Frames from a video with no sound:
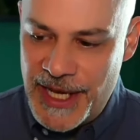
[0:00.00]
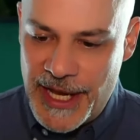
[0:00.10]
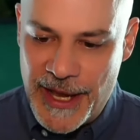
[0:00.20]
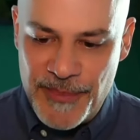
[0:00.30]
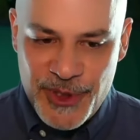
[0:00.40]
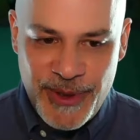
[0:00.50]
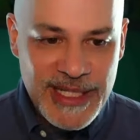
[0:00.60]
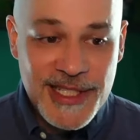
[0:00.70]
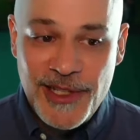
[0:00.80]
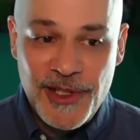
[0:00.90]
Direct
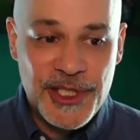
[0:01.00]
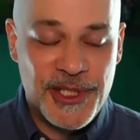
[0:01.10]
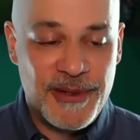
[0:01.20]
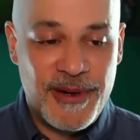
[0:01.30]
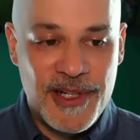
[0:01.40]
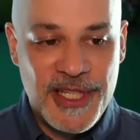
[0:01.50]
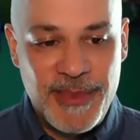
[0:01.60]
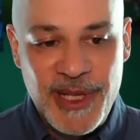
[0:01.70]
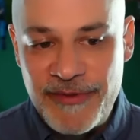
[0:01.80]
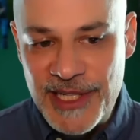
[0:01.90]
disclosure are some
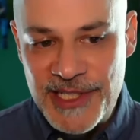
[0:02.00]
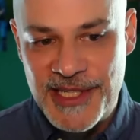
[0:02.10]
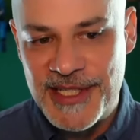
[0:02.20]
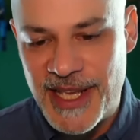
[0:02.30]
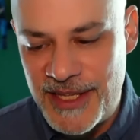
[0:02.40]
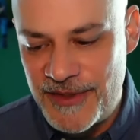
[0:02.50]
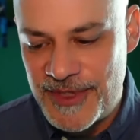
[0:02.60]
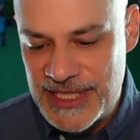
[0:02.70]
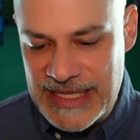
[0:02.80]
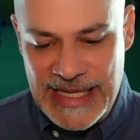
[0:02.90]
interventions that you've
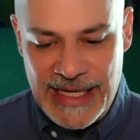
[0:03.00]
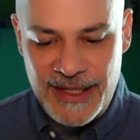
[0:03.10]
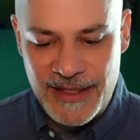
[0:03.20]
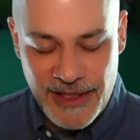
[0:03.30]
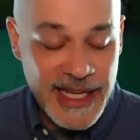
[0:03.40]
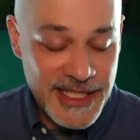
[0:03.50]
seen,